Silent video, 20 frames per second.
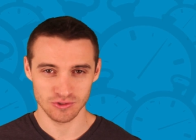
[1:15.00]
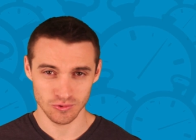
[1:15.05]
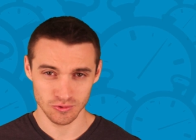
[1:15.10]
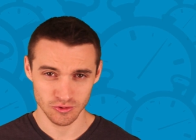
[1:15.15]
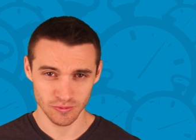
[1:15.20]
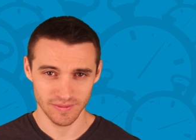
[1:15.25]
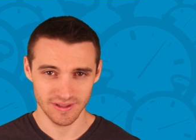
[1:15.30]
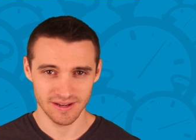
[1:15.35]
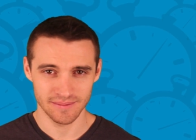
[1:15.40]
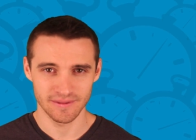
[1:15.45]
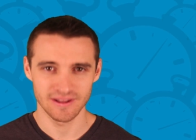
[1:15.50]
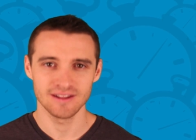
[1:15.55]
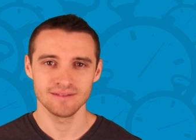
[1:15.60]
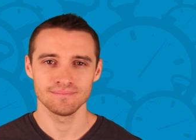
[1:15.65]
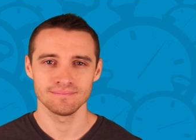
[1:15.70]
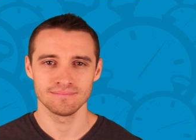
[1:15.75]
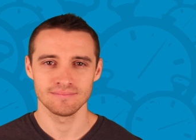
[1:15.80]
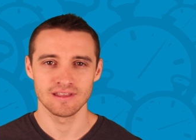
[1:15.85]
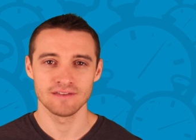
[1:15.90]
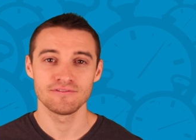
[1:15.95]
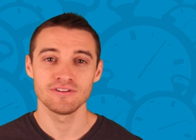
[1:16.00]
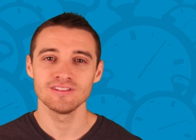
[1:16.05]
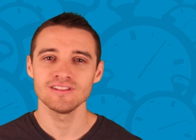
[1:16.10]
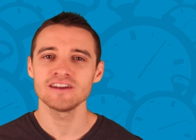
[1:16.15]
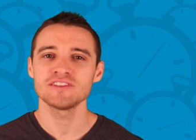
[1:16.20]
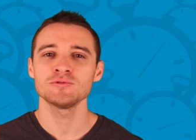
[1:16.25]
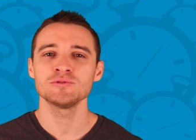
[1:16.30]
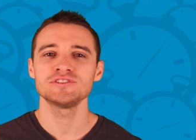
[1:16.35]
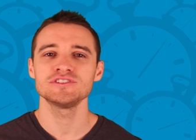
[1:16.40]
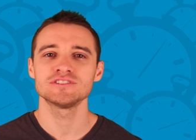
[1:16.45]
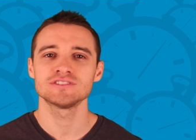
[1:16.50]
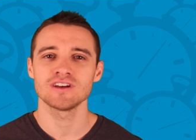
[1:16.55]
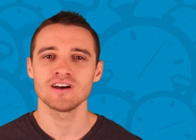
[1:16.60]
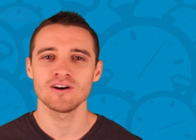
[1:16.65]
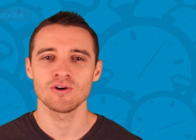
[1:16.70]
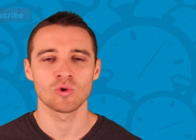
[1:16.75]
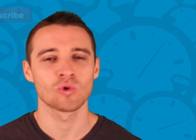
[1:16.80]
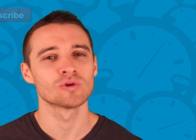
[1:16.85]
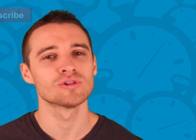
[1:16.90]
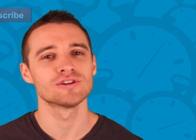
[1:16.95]
Social Media Minute. If you liked what you
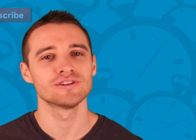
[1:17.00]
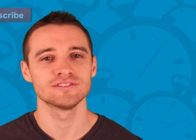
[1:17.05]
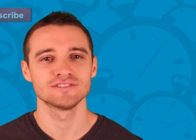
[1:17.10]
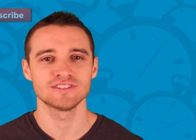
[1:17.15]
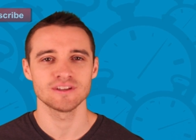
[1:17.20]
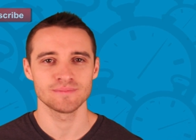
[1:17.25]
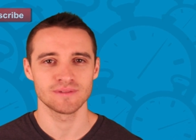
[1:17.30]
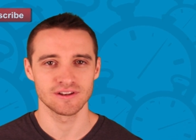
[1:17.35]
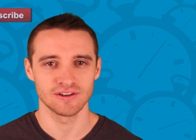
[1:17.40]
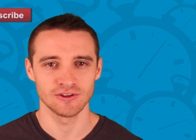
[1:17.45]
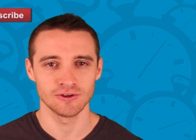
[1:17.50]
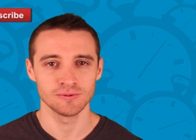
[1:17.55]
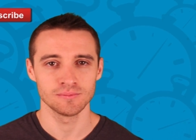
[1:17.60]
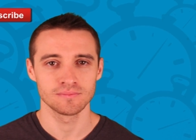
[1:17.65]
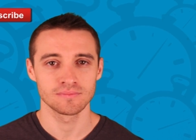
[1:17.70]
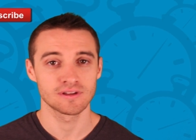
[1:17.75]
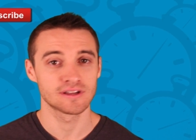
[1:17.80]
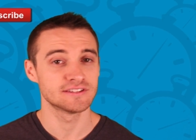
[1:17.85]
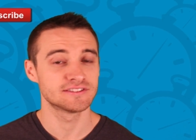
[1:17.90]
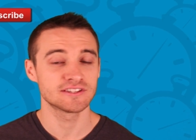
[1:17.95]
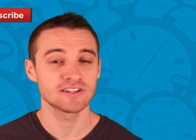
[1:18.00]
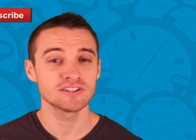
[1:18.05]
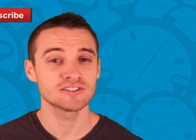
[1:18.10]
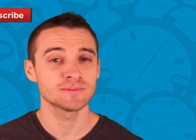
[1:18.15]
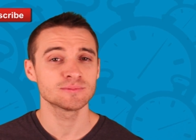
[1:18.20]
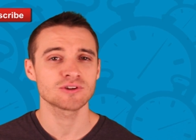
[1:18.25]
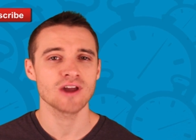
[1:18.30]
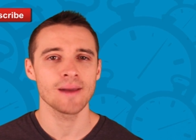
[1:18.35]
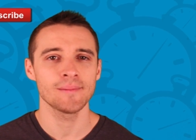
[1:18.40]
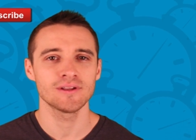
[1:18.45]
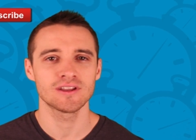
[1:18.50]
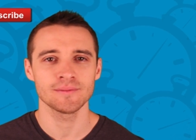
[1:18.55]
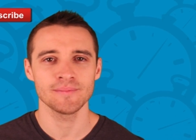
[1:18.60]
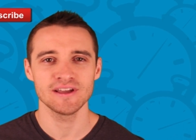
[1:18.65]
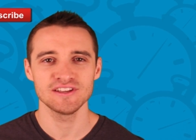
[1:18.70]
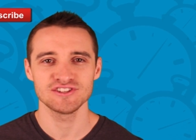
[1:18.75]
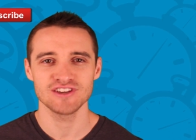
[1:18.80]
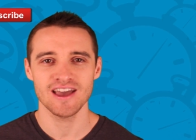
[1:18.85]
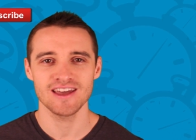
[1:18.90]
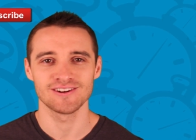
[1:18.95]
saw or learned something new, consider subscribing to
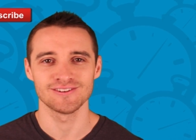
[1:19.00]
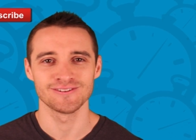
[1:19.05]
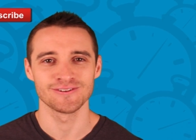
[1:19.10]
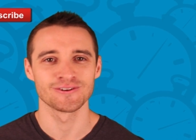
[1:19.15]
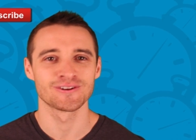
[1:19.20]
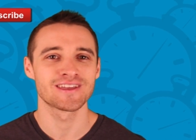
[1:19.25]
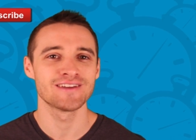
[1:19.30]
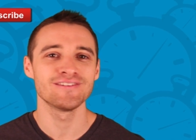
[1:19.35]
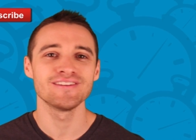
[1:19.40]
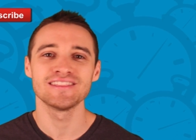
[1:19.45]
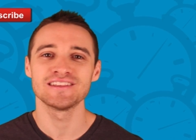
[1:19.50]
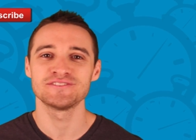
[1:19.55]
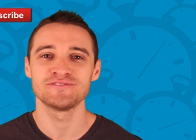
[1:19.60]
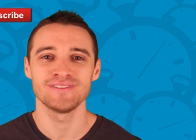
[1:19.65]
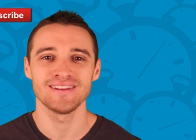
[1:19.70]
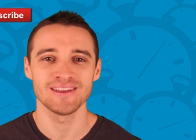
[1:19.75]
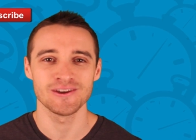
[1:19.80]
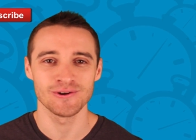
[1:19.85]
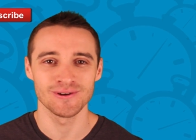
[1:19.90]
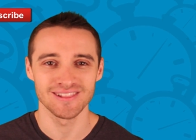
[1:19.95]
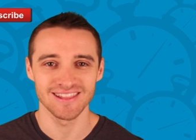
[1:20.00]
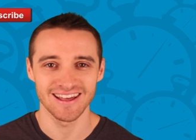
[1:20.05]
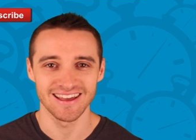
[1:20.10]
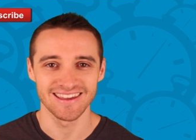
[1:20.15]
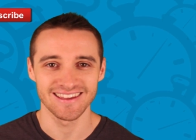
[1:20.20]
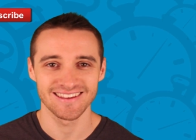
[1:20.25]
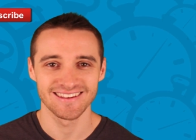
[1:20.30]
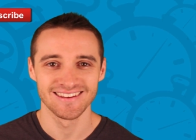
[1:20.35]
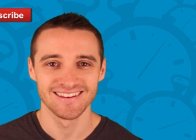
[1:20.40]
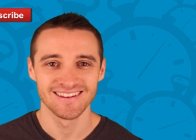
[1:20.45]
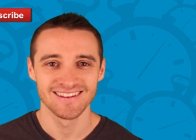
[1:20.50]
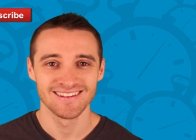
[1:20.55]
my channel or giving this video a like.